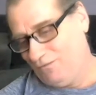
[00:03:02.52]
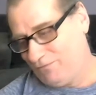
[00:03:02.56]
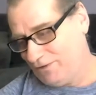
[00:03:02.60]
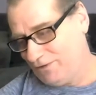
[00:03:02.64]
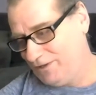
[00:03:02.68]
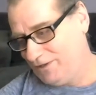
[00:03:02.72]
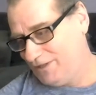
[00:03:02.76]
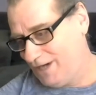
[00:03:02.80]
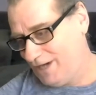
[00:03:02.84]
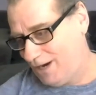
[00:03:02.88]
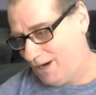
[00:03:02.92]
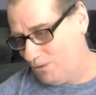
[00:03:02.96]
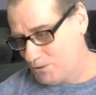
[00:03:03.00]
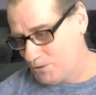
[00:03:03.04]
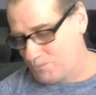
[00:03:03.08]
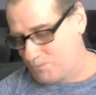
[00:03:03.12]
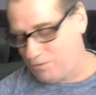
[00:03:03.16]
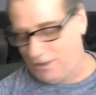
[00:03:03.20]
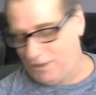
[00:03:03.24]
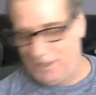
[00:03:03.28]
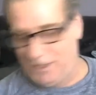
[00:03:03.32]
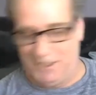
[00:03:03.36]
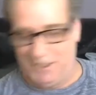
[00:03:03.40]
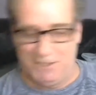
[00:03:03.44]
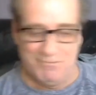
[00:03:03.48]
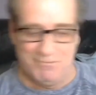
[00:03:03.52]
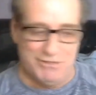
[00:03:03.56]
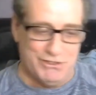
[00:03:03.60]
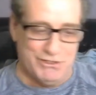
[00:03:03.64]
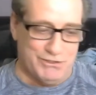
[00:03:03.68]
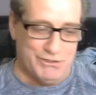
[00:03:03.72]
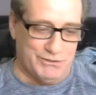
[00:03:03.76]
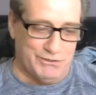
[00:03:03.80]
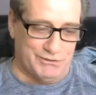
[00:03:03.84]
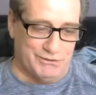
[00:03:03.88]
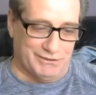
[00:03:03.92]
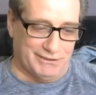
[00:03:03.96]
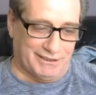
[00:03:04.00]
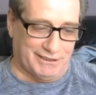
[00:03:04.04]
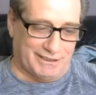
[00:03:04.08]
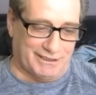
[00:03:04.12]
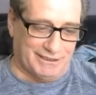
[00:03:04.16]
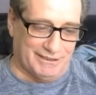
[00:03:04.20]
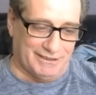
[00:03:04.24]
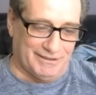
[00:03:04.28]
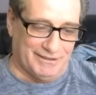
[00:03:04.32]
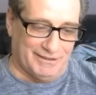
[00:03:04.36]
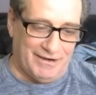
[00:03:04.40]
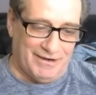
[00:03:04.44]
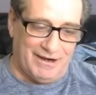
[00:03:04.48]
And, I was playing the music
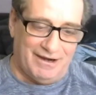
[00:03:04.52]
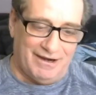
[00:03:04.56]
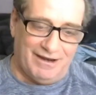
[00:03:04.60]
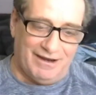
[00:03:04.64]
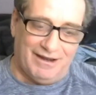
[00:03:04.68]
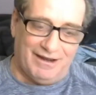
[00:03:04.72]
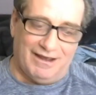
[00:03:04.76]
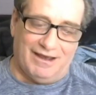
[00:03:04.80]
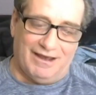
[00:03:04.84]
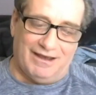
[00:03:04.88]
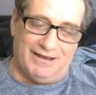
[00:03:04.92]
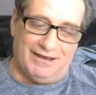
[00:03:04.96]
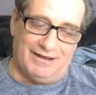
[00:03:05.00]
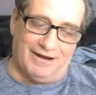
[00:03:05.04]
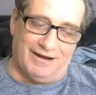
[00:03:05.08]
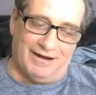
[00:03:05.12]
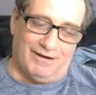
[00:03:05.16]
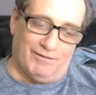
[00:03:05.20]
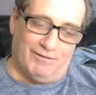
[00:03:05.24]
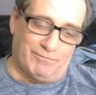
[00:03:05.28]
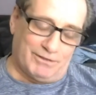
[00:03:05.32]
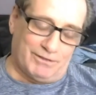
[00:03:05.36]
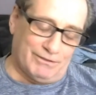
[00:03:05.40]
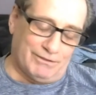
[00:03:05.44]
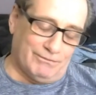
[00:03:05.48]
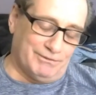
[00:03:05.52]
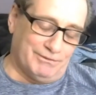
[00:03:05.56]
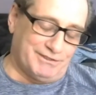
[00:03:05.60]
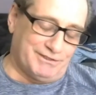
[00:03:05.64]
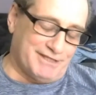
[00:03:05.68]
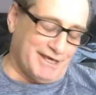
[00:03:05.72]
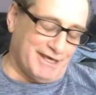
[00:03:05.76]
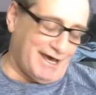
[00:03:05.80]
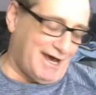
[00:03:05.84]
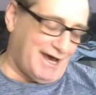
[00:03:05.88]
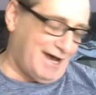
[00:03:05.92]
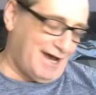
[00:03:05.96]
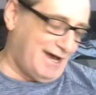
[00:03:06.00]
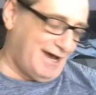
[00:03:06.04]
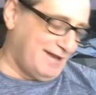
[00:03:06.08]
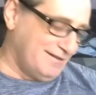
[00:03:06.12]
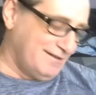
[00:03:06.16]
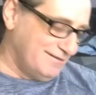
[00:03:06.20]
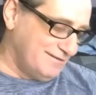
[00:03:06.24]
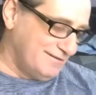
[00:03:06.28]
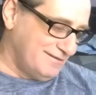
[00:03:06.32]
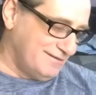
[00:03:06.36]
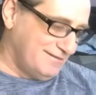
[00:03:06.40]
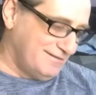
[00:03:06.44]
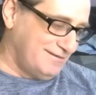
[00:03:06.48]
and, I'm good with that.
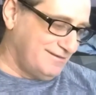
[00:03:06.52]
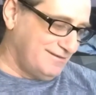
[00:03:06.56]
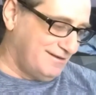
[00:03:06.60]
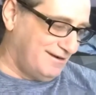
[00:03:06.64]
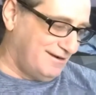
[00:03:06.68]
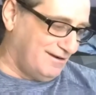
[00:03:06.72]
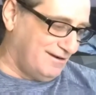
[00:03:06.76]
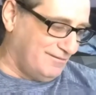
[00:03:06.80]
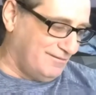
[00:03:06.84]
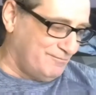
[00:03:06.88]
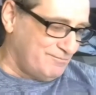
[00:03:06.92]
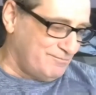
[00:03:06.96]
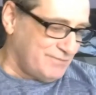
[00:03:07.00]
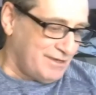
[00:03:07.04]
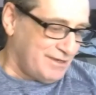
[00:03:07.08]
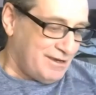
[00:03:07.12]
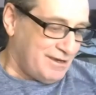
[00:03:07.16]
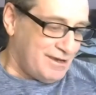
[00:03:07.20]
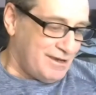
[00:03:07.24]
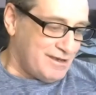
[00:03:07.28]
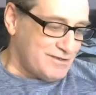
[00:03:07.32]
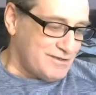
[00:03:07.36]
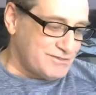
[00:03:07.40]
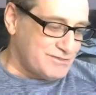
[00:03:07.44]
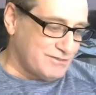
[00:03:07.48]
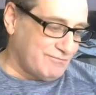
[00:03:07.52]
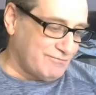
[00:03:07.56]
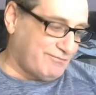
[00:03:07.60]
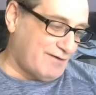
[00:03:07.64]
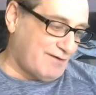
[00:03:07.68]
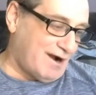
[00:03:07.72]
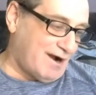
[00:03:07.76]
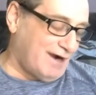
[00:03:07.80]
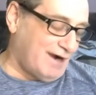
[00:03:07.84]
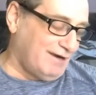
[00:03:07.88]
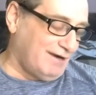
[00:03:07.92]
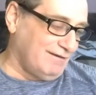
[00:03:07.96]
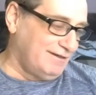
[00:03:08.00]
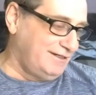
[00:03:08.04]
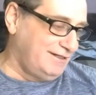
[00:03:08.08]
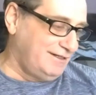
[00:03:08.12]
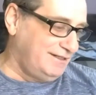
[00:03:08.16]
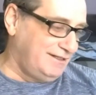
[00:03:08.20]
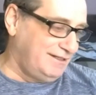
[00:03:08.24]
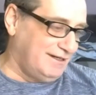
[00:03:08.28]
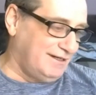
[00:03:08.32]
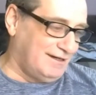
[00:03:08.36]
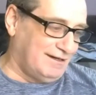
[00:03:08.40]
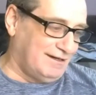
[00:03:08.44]
And, so finally,